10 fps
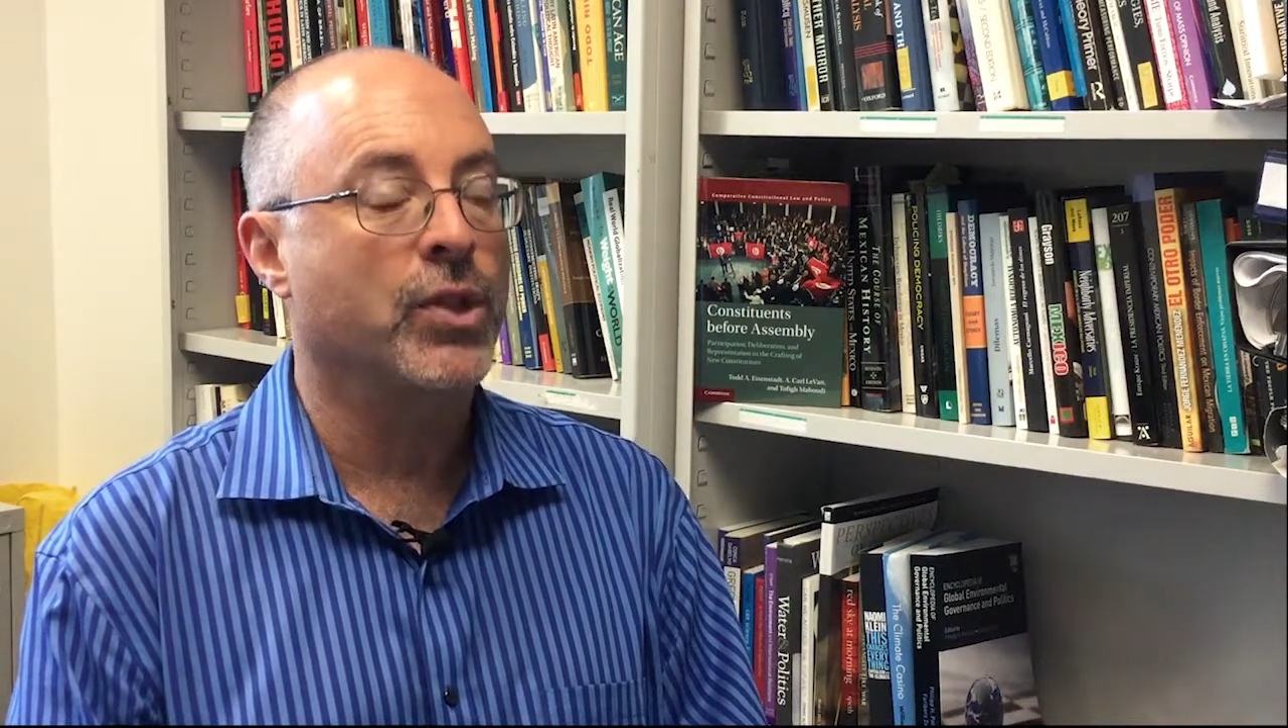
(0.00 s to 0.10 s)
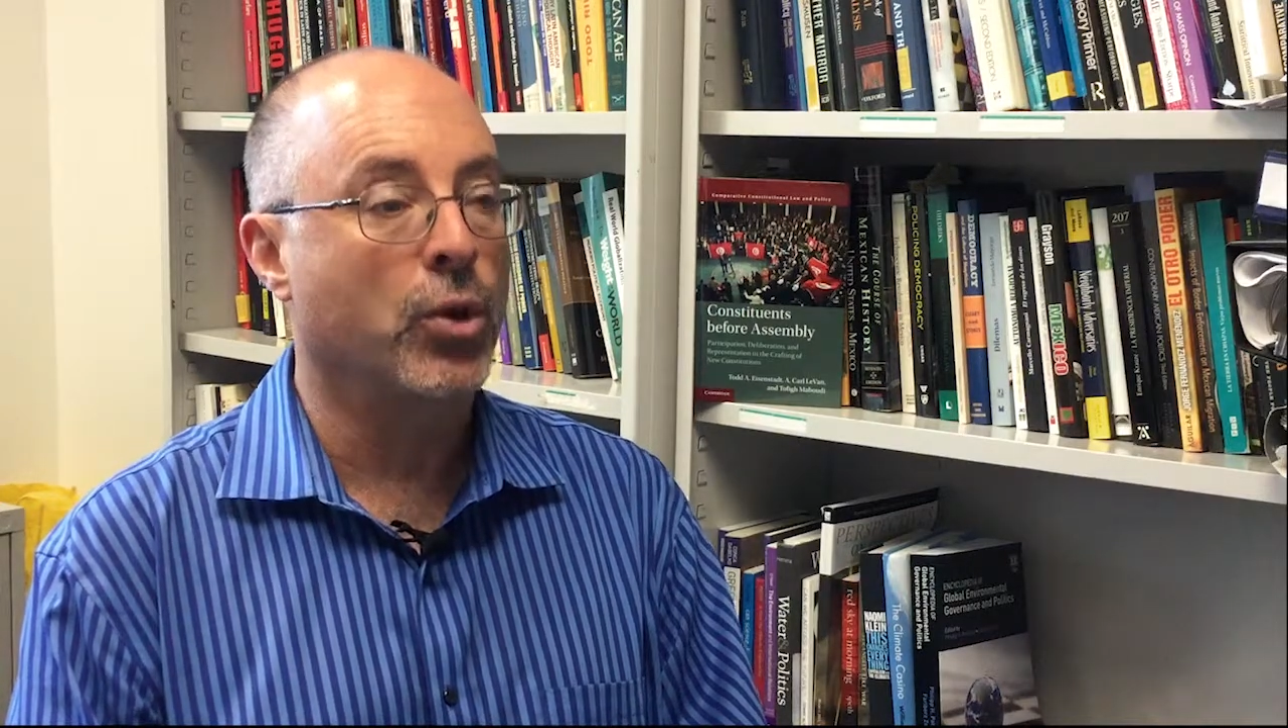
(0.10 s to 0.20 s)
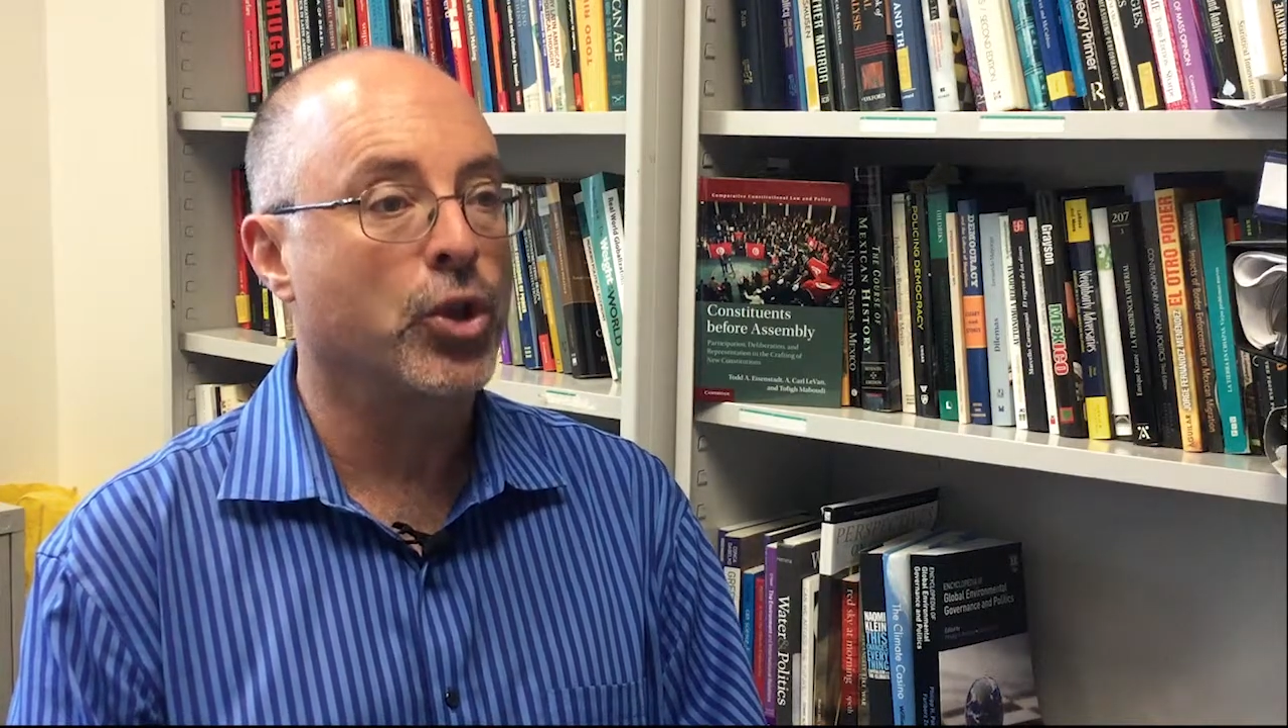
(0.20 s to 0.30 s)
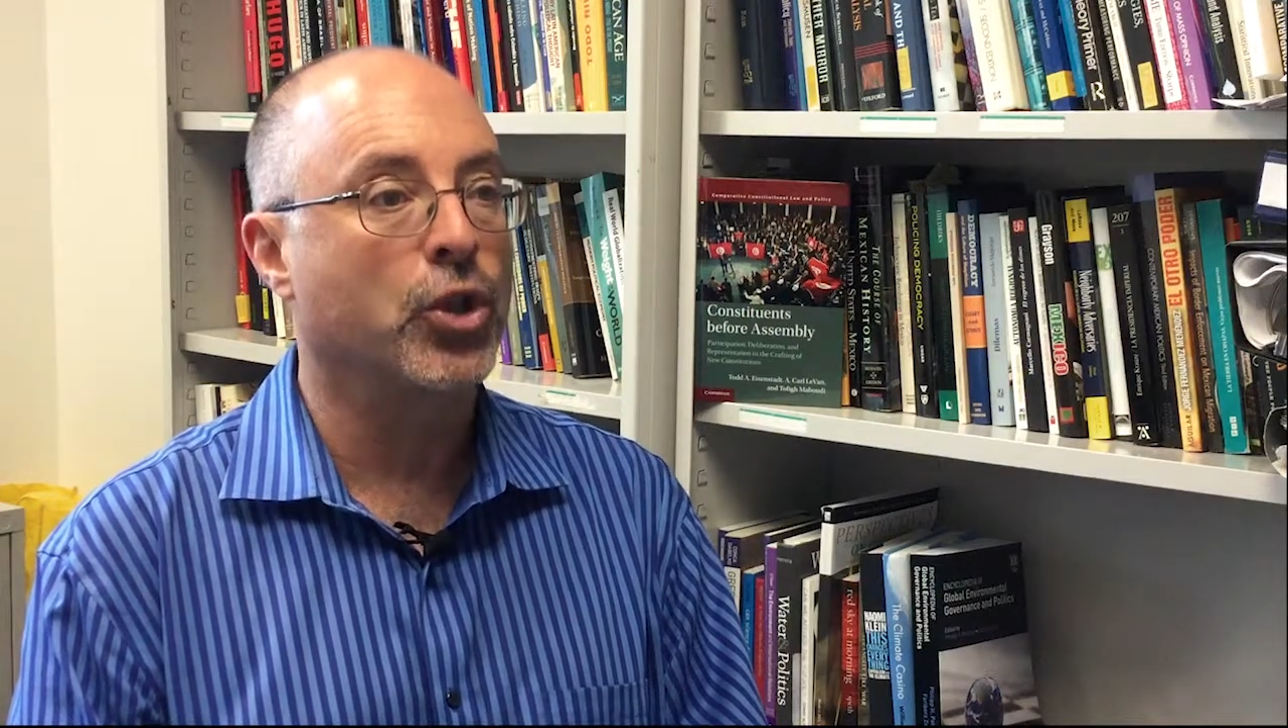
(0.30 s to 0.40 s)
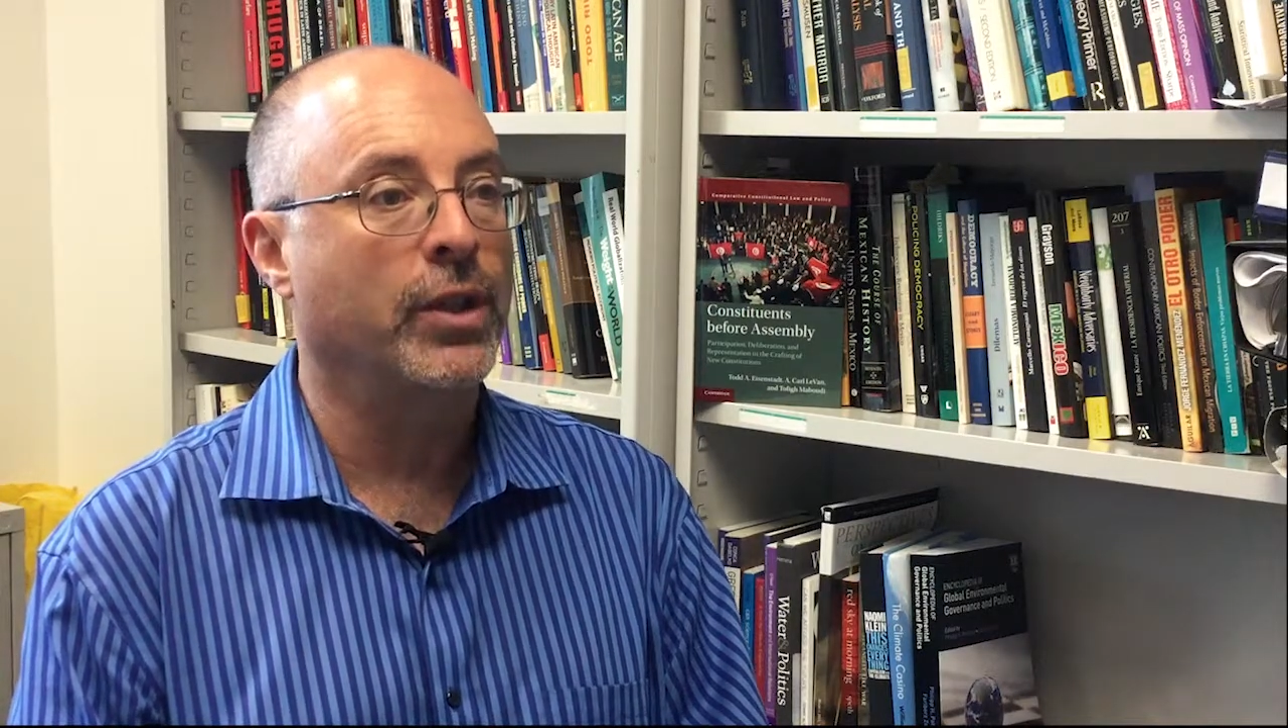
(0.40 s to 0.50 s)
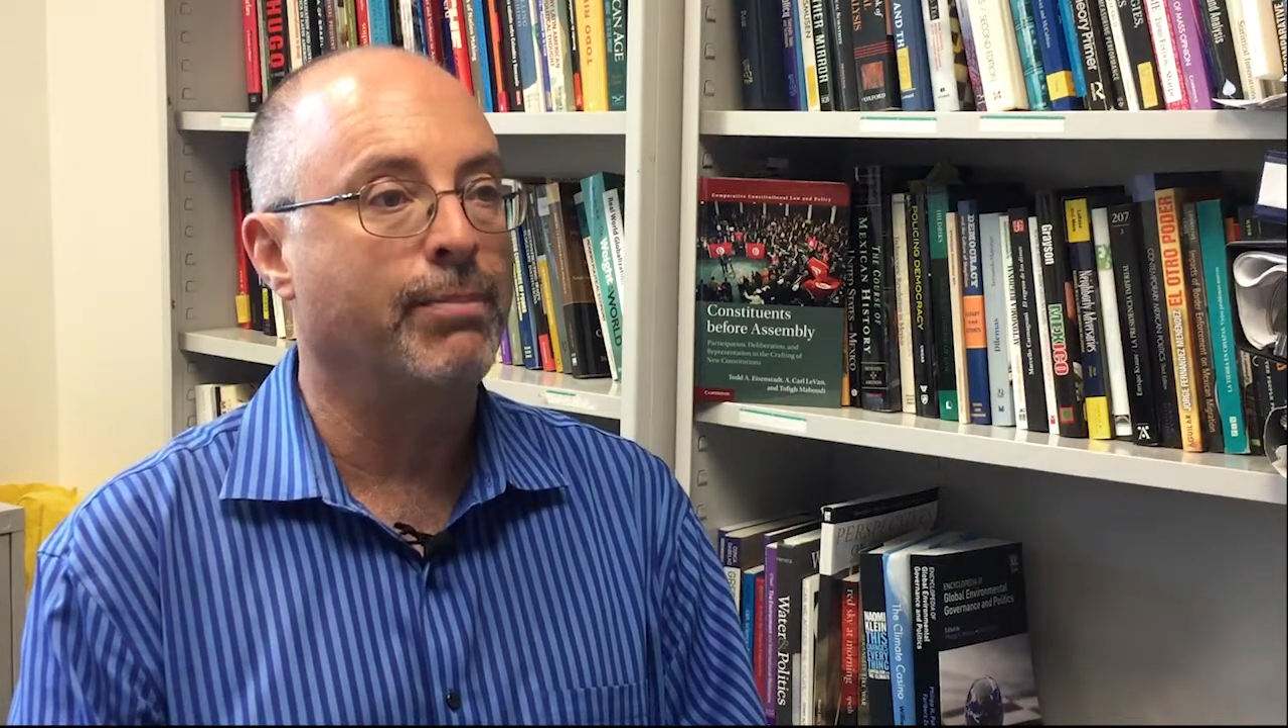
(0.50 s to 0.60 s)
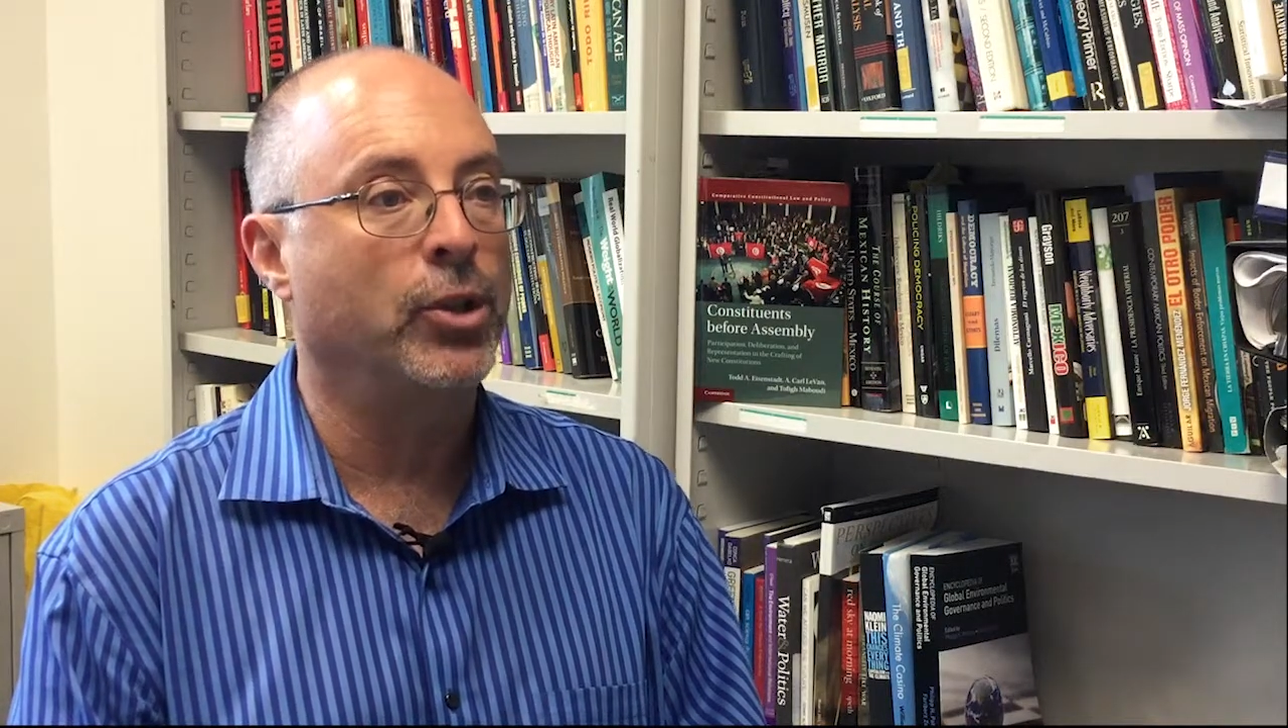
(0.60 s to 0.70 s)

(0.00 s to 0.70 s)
of social